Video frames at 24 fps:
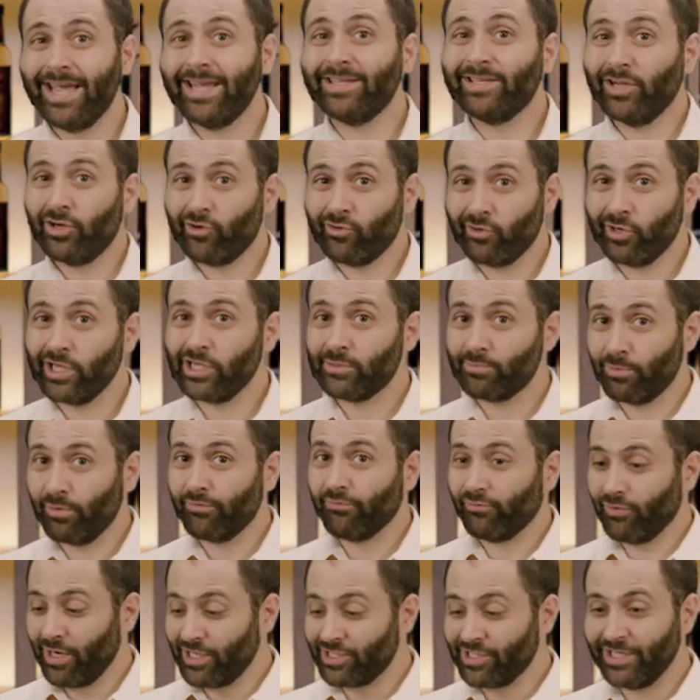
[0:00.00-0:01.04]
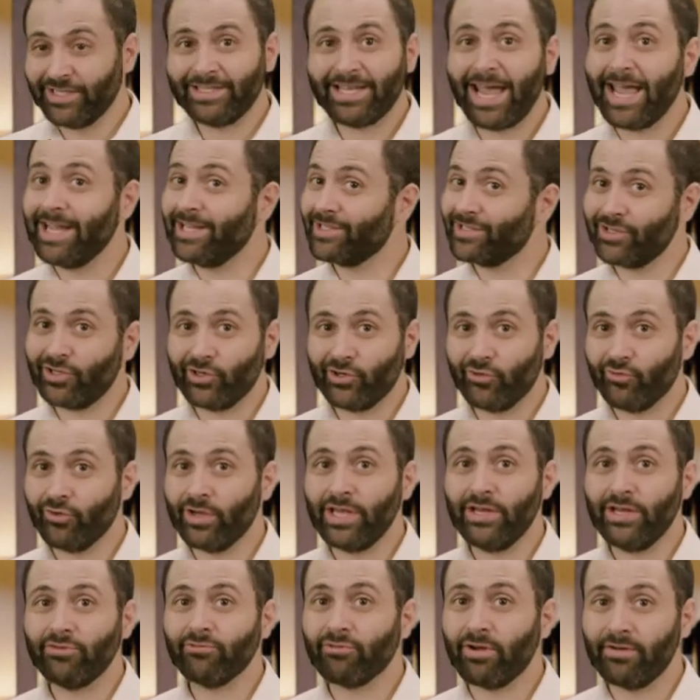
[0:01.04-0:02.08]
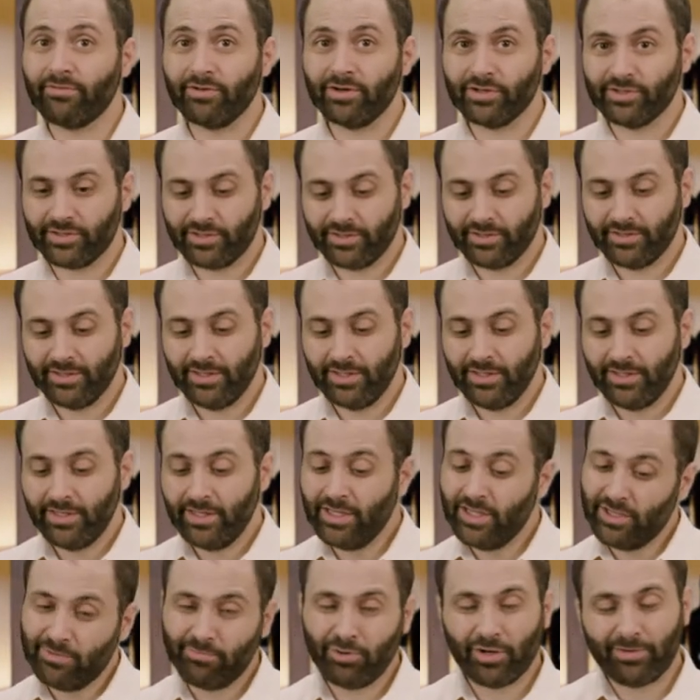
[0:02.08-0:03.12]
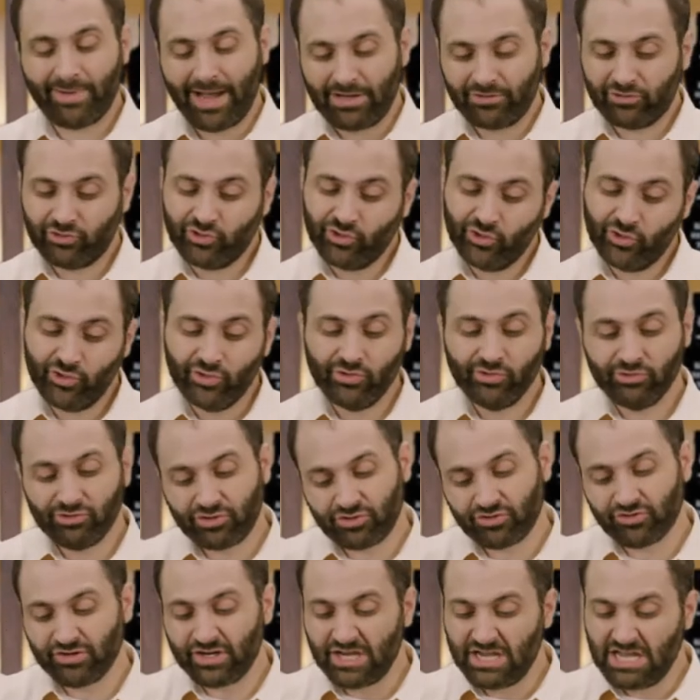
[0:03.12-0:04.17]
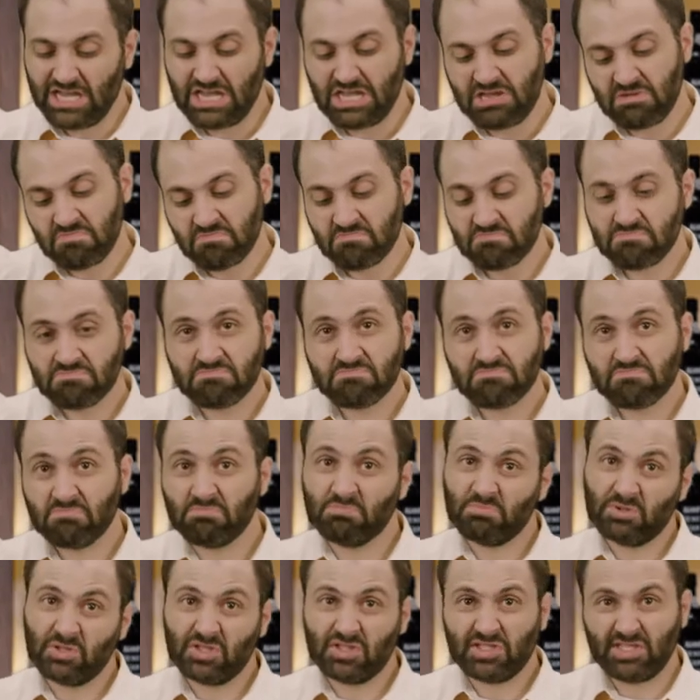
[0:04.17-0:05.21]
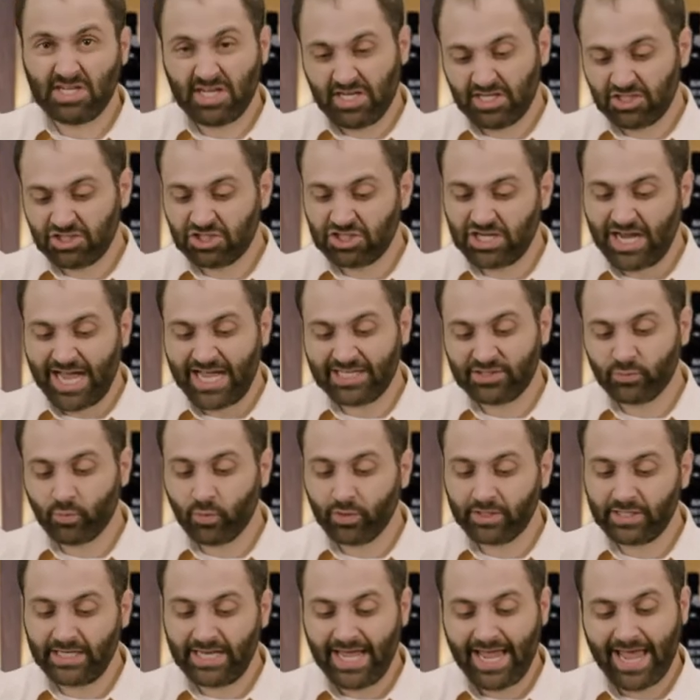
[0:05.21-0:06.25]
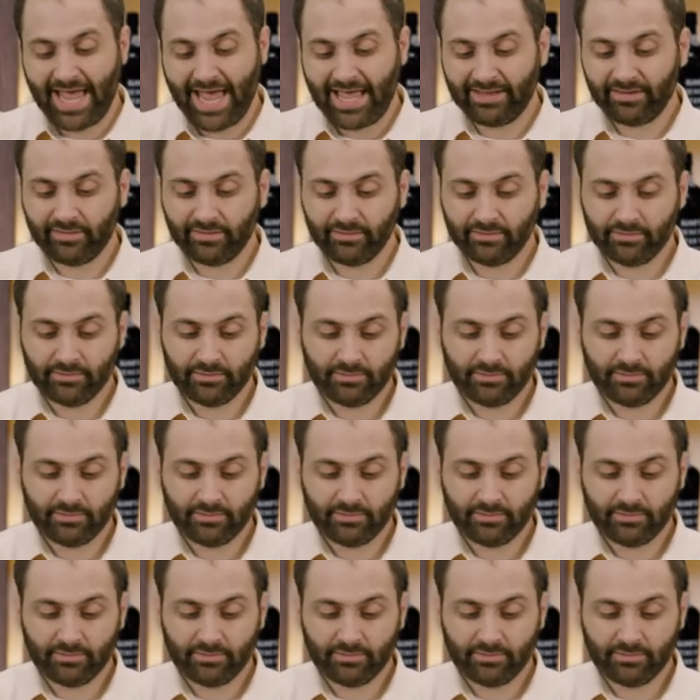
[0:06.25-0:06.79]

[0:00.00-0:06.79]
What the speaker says: take the crisp, refreshing taste of the Green Rivers. Put about 2-6 shots worth of that.